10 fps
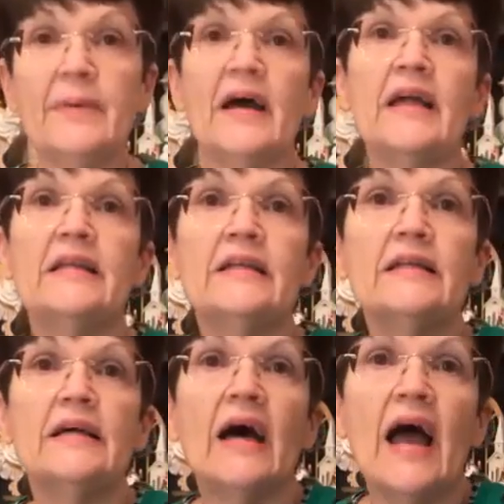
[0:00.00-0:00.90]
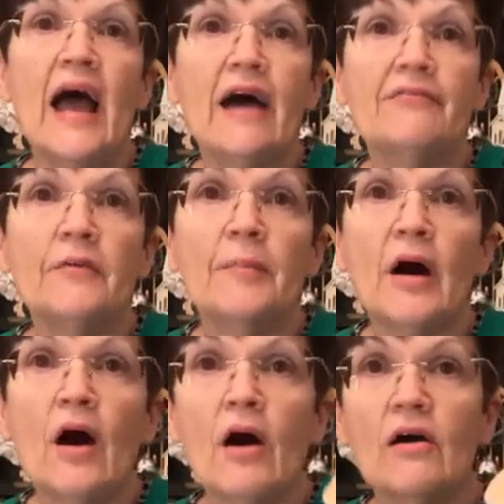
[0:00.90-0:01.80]
painted a half a
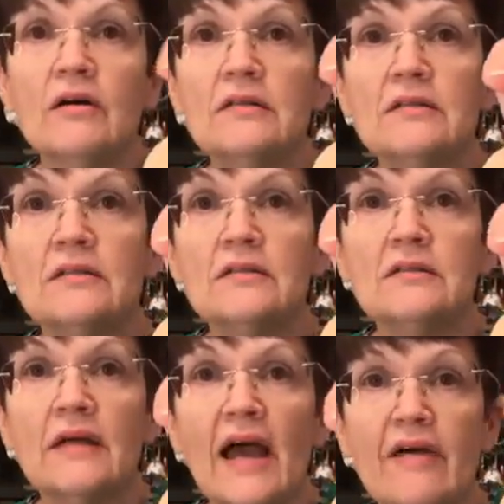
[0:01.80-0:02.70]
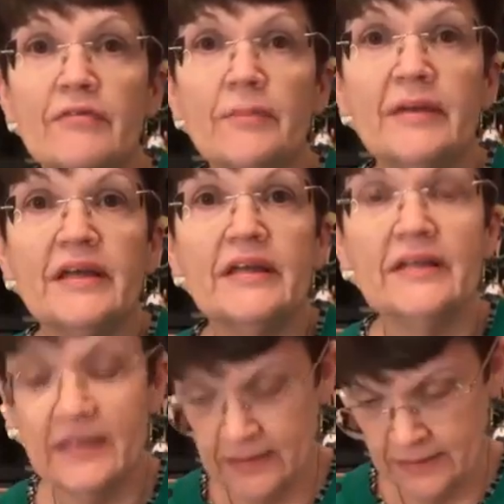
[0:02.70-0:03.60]
ball, half a
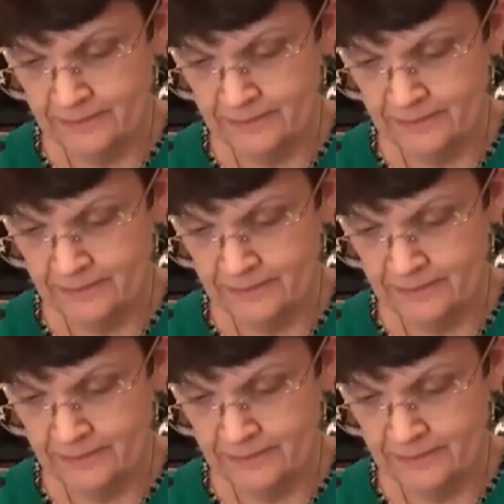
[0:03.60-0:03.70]
bead.